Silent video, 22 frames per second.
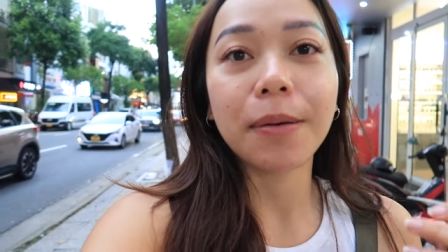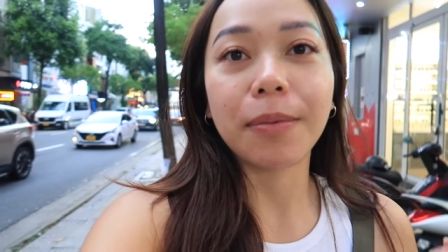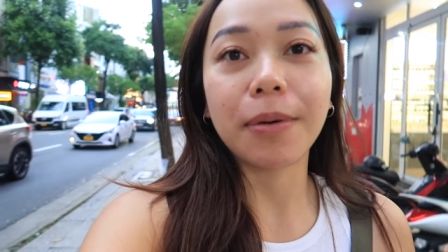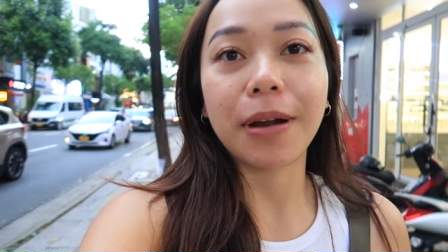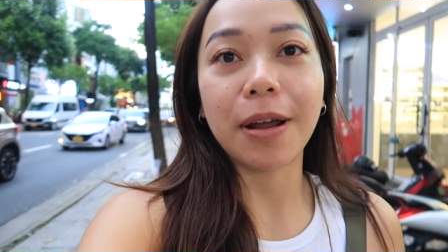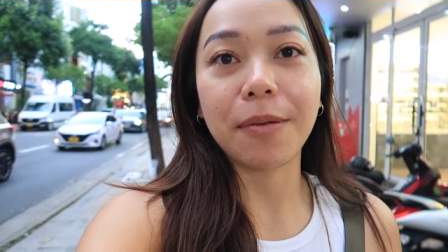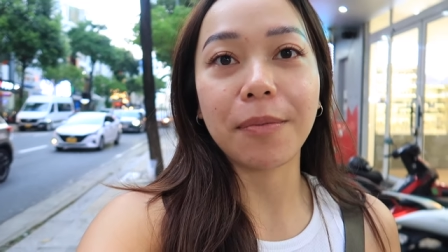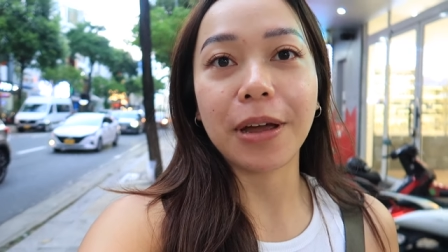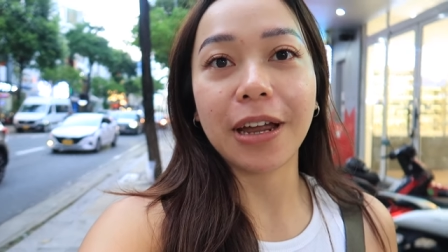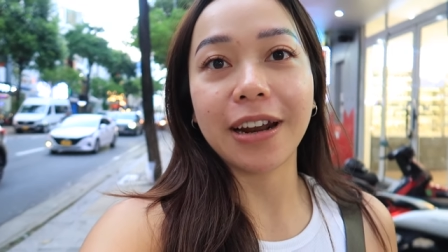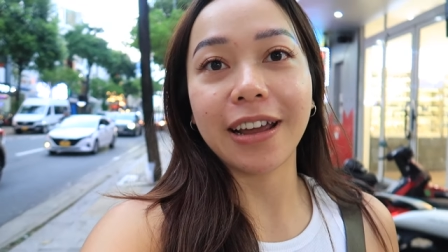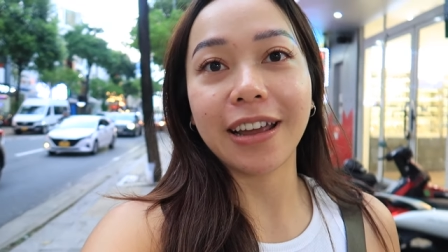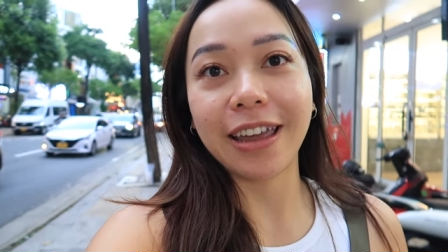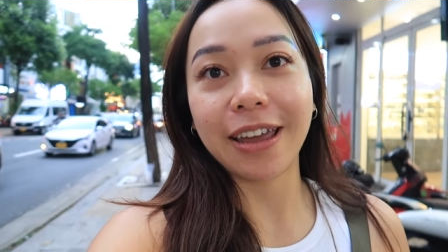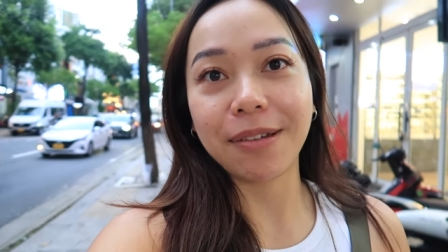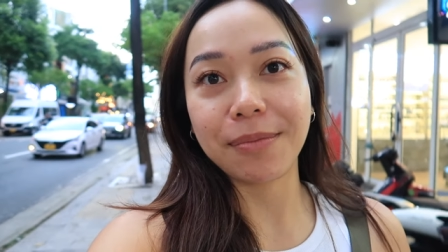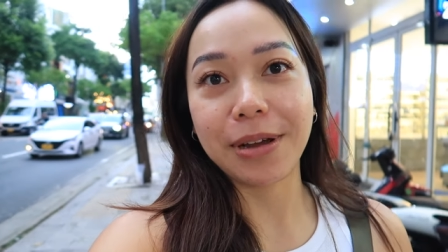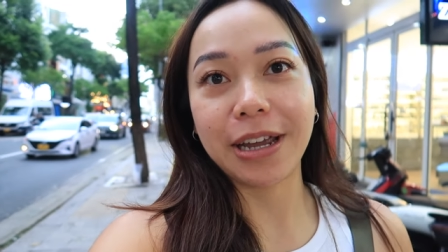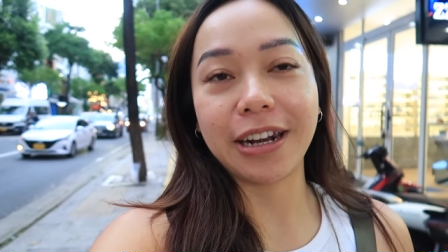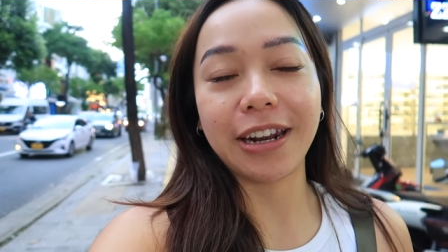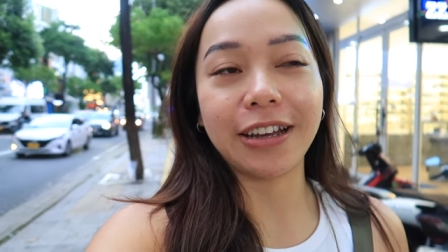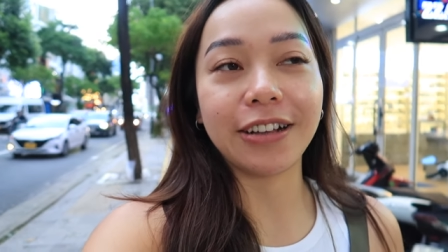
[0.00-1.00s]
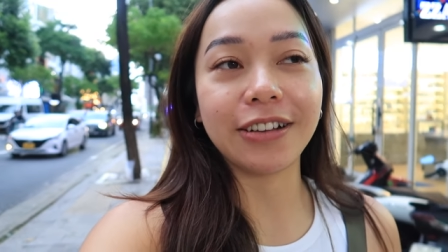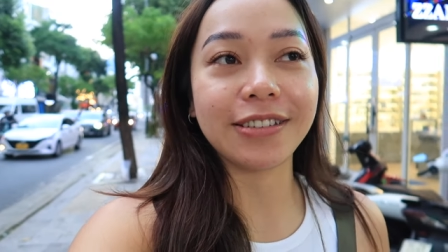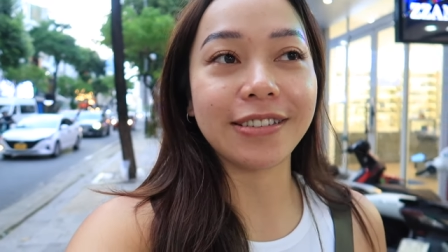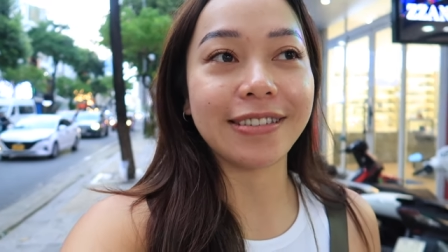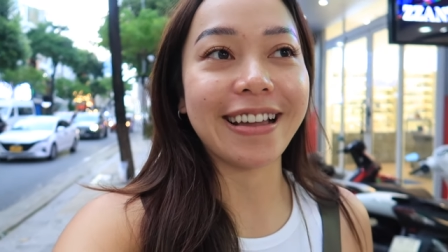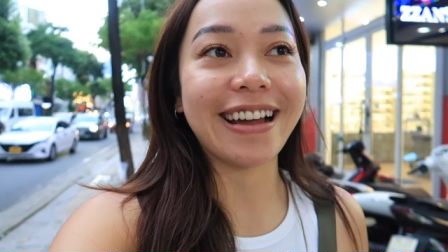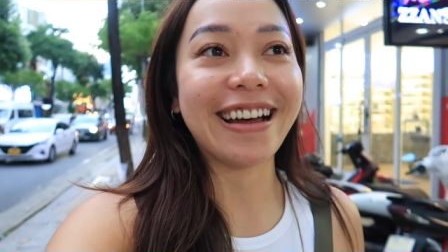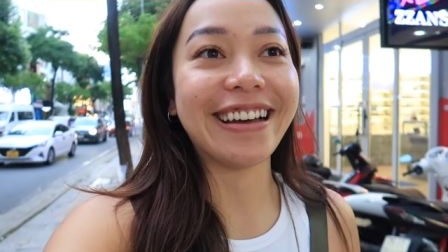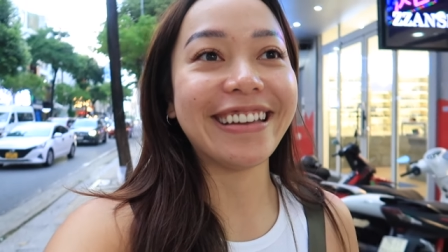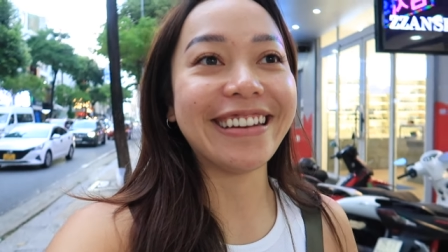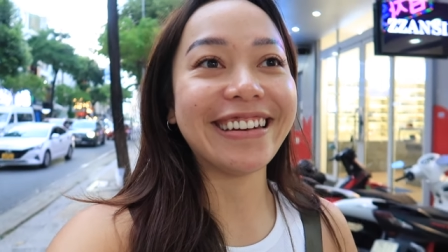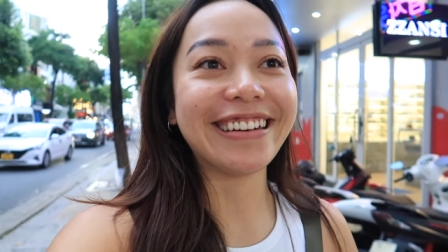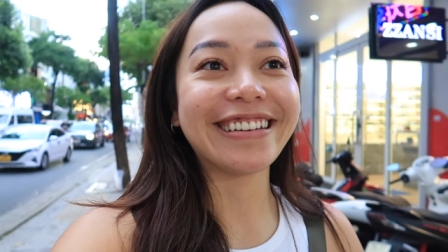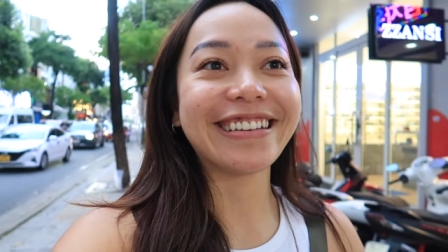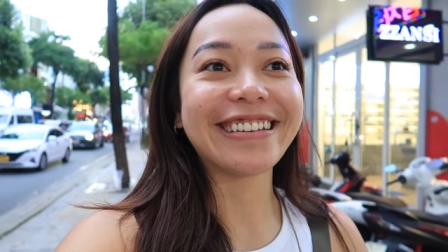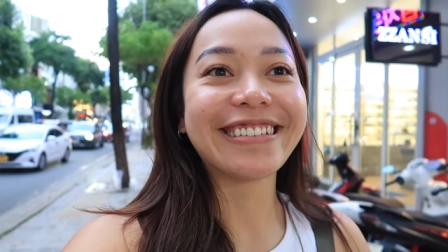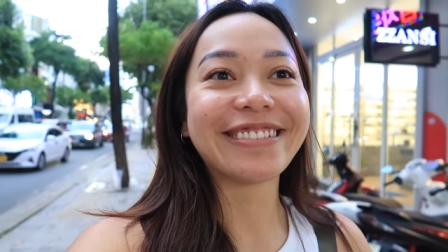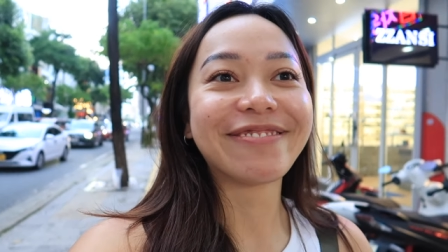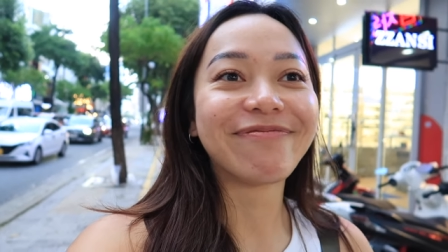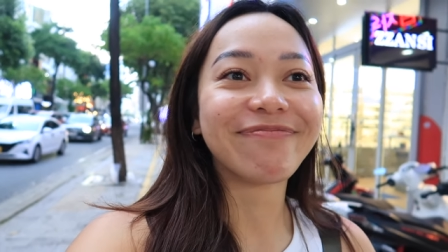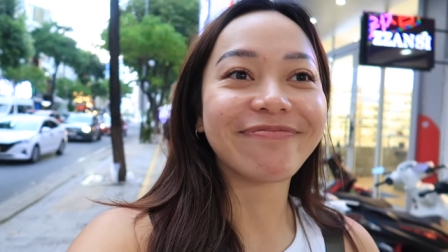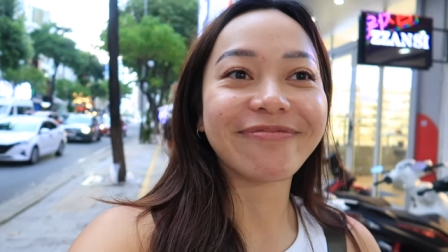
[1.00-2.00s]
But I'm gonna get my nails done
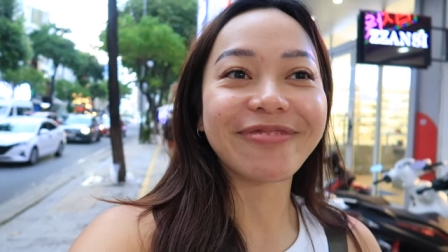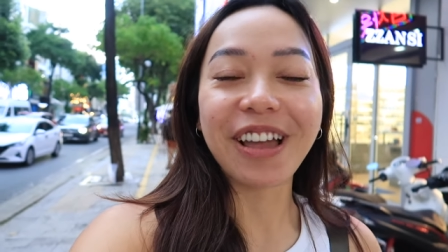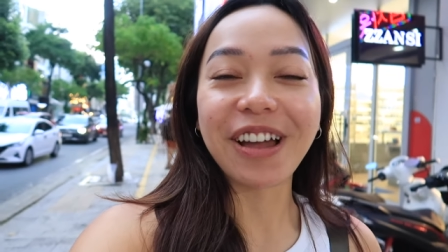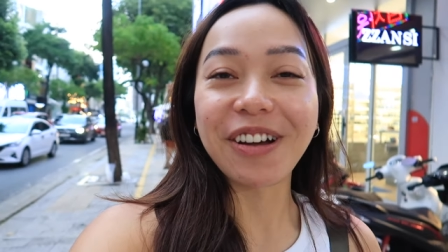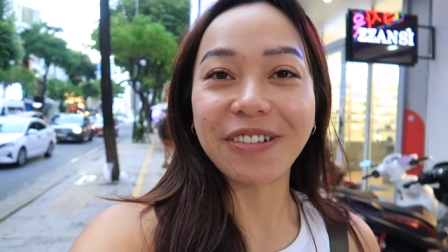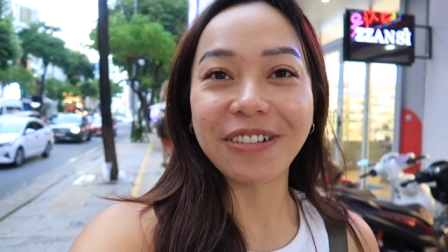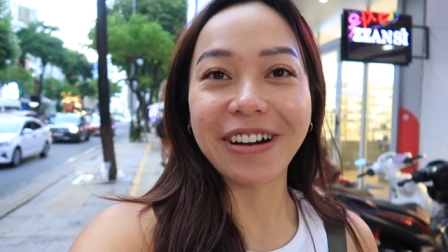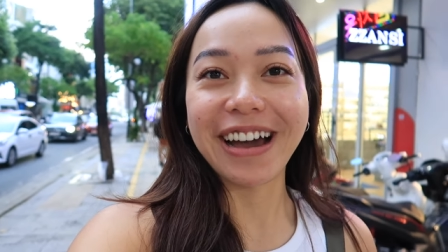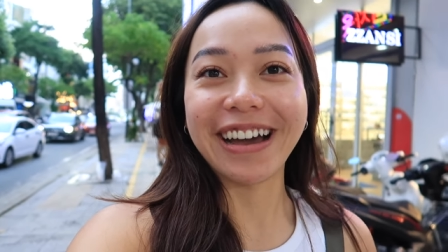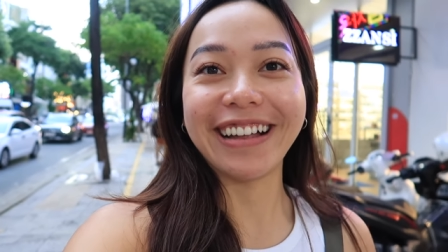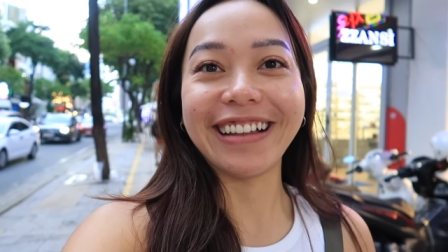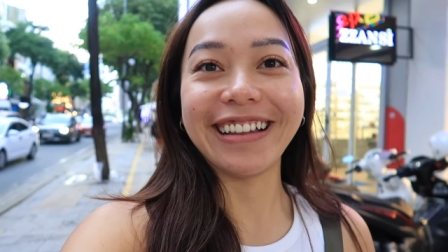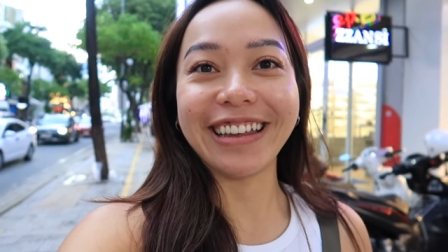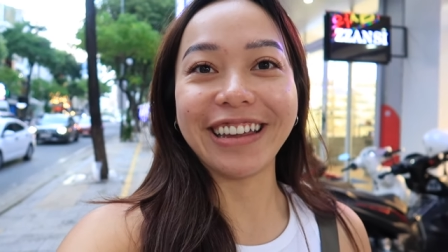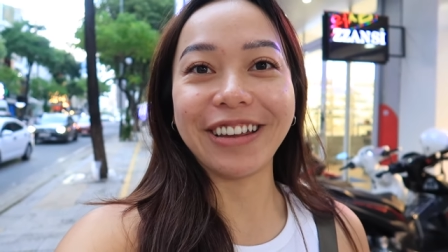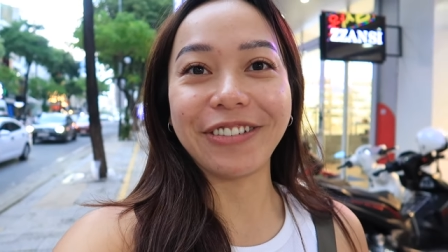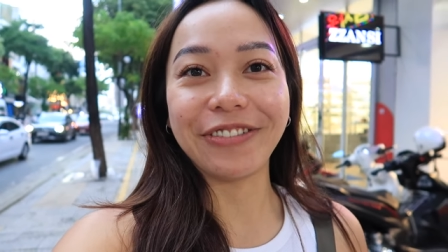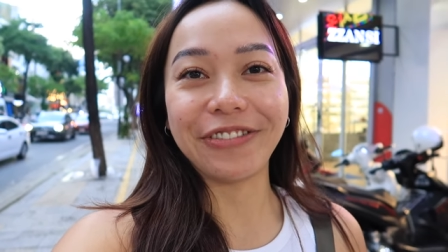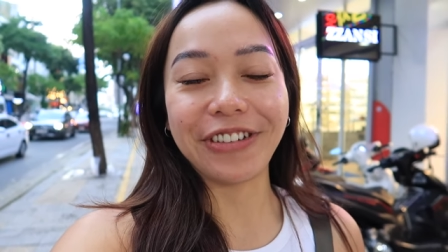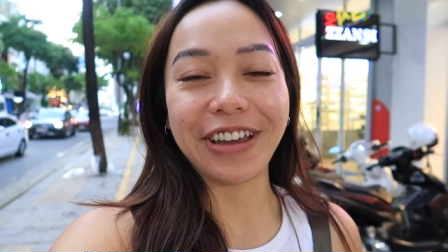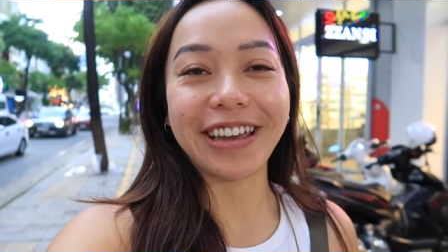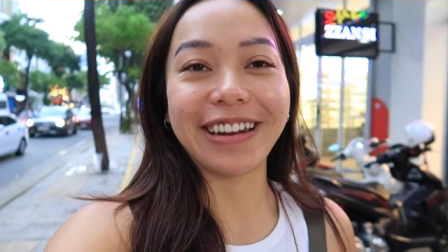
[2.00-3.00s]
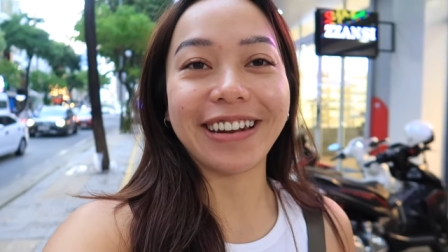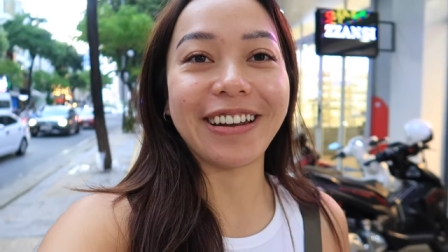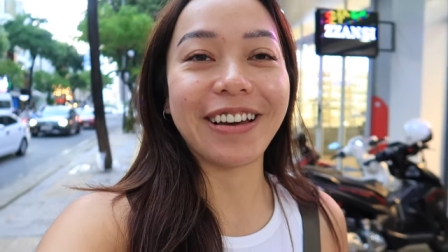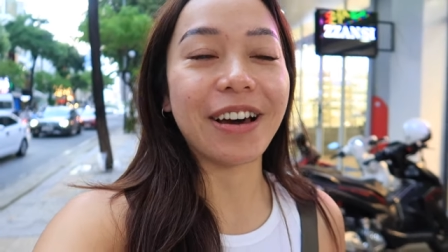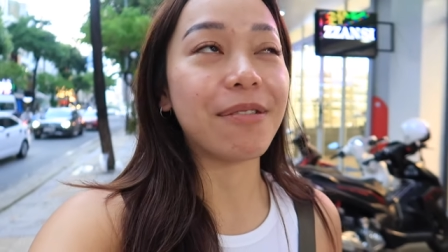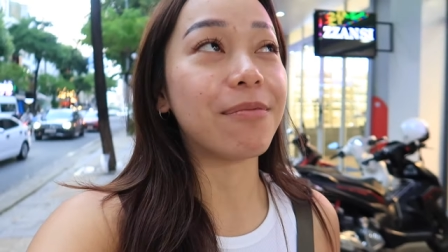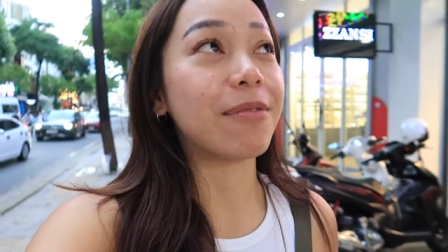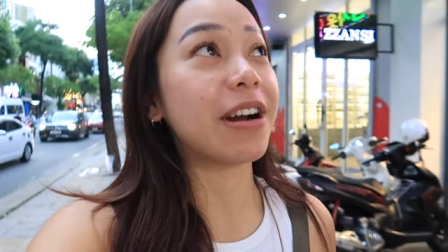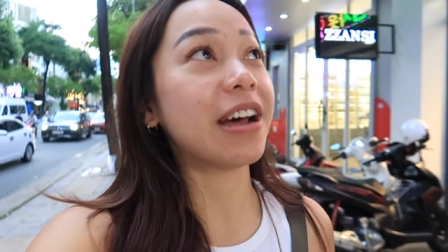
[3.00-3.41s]
while in Vietnam,